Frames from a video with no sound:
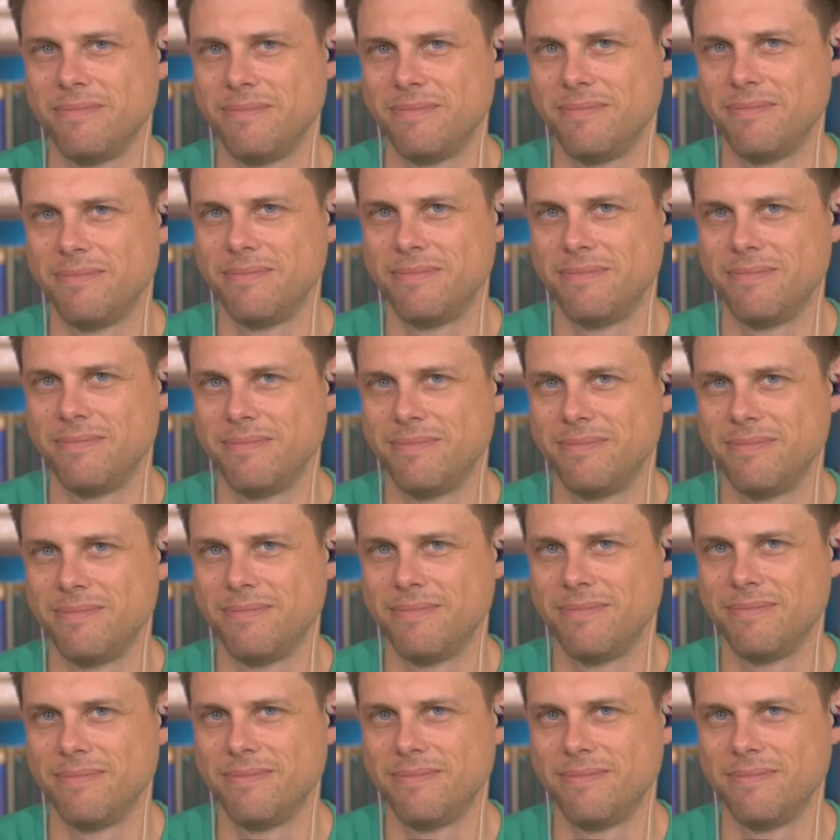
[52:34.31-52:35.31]
I
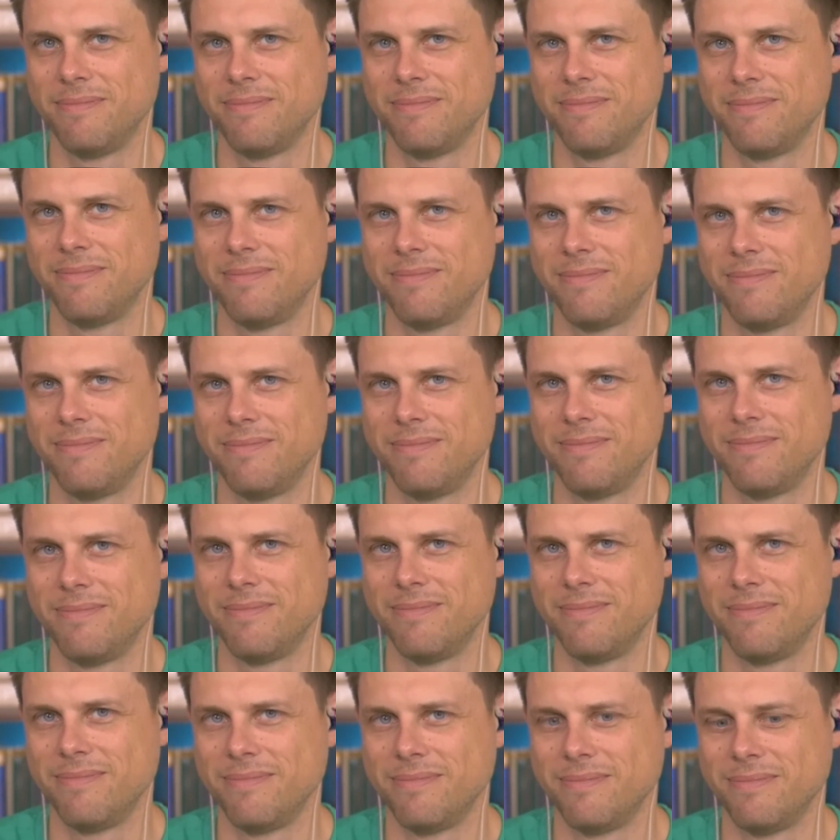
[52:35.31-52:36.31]
think we absolutely
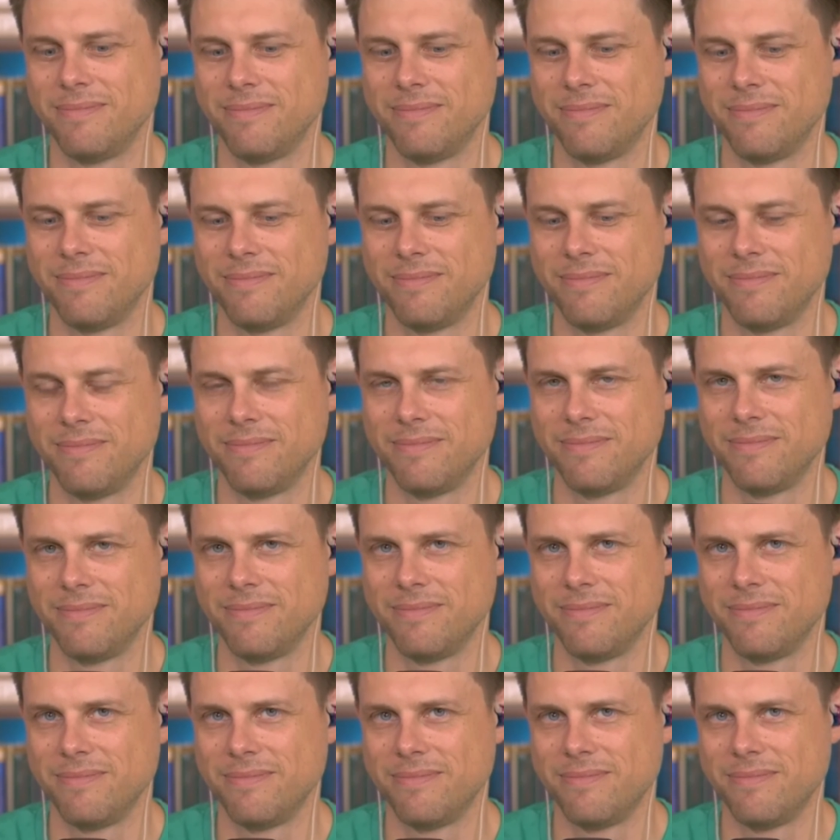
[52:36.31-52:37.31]
should do a whole separate
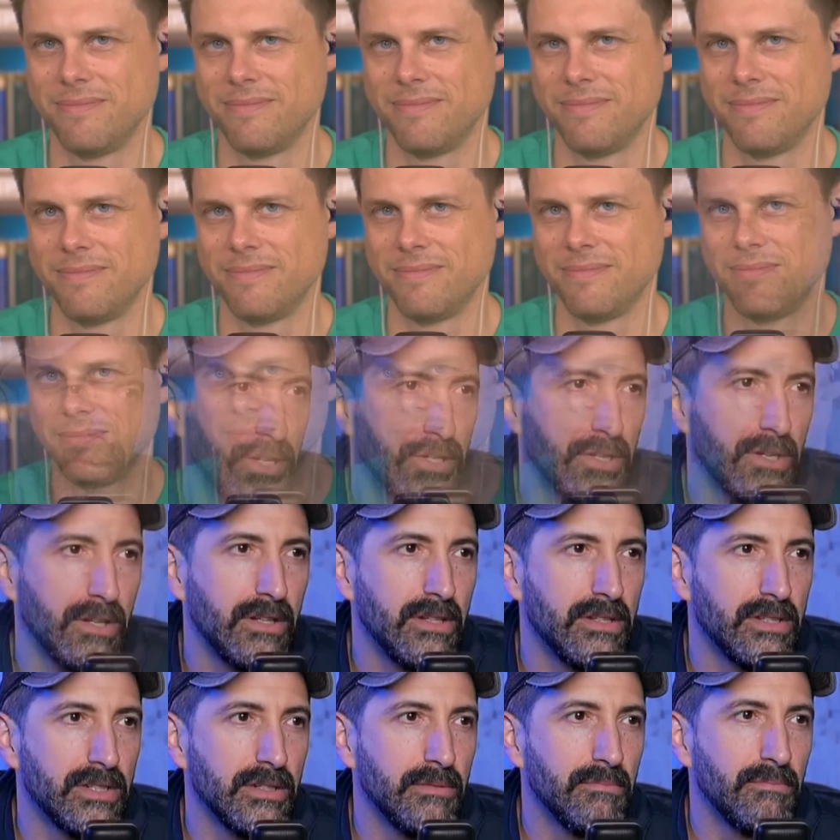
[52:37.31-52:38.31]
episode on
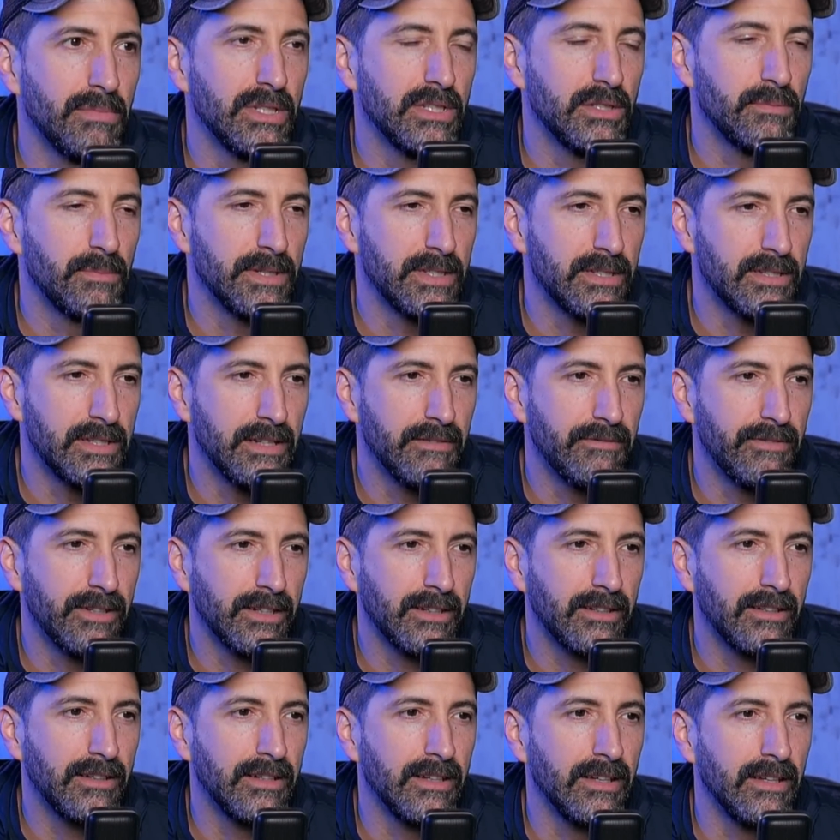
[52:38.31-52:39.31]
nationalism, but
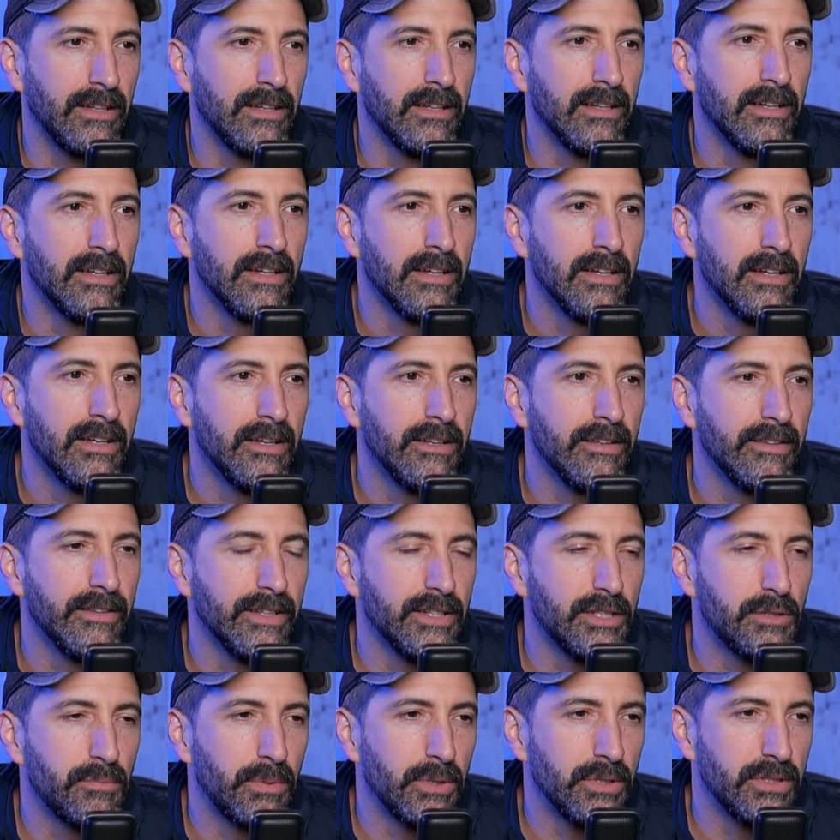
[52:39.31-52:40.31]
specifically
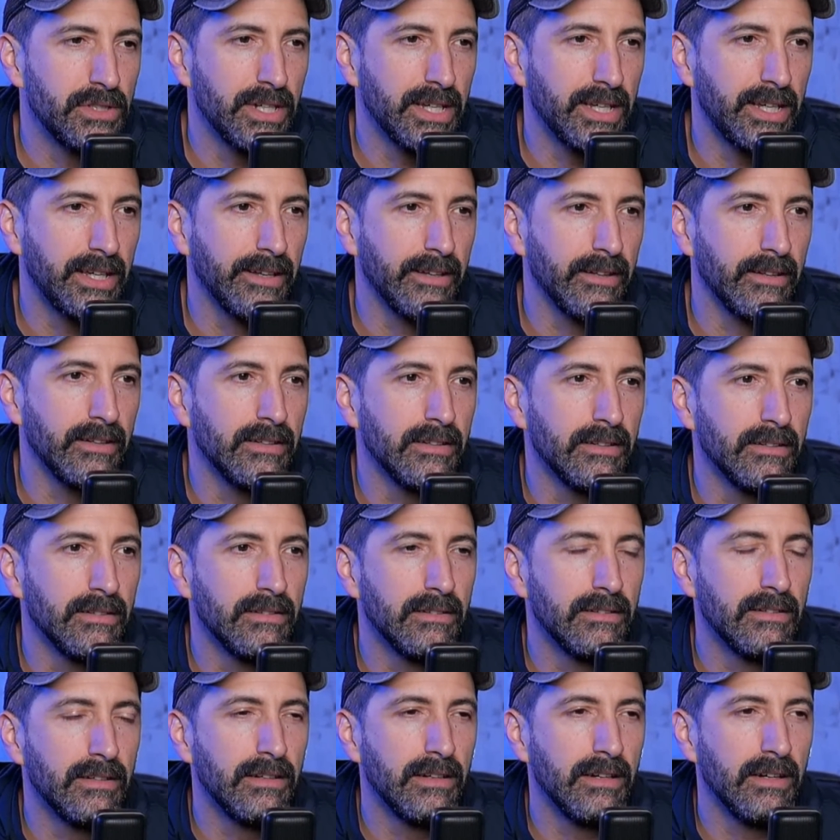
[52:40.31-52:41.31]
this
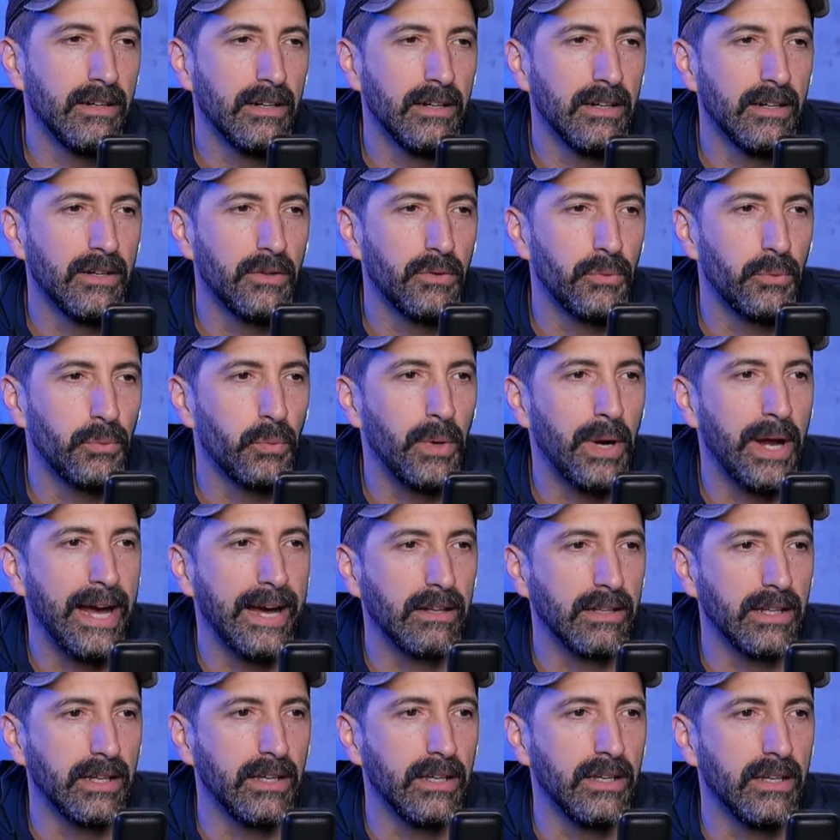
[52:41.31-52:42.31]
particular uh,
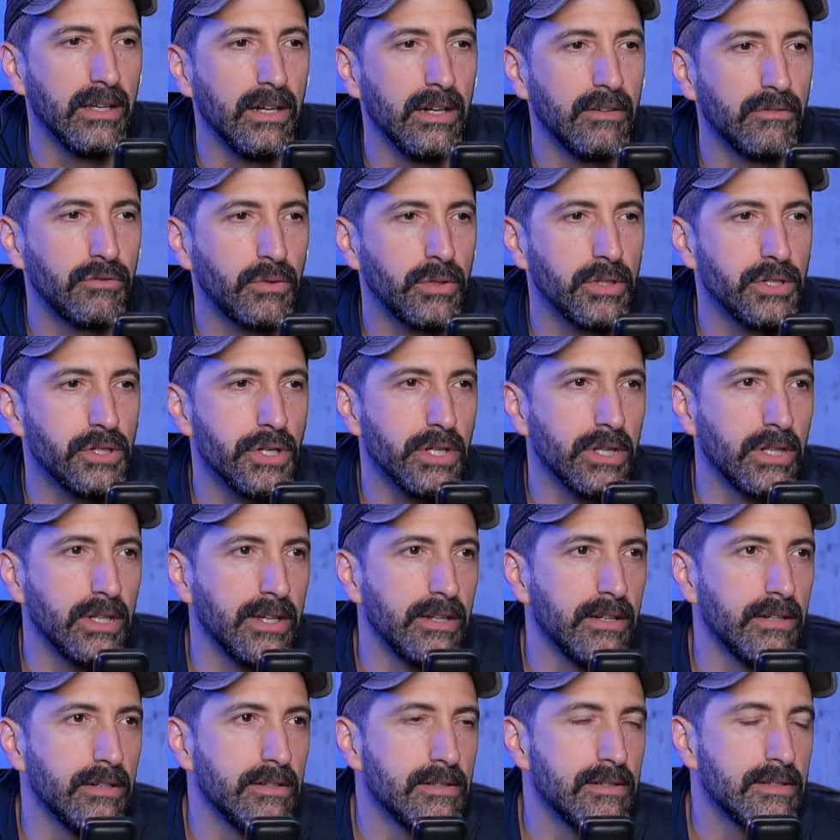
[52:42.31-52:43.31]
rally of Christian
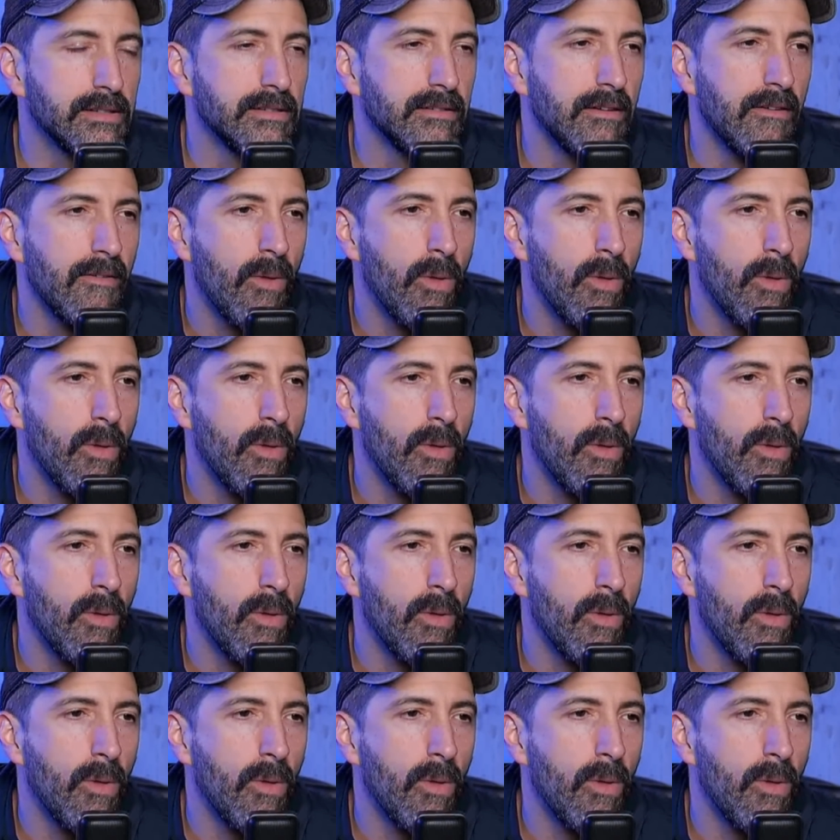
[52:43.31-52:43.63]
leaders.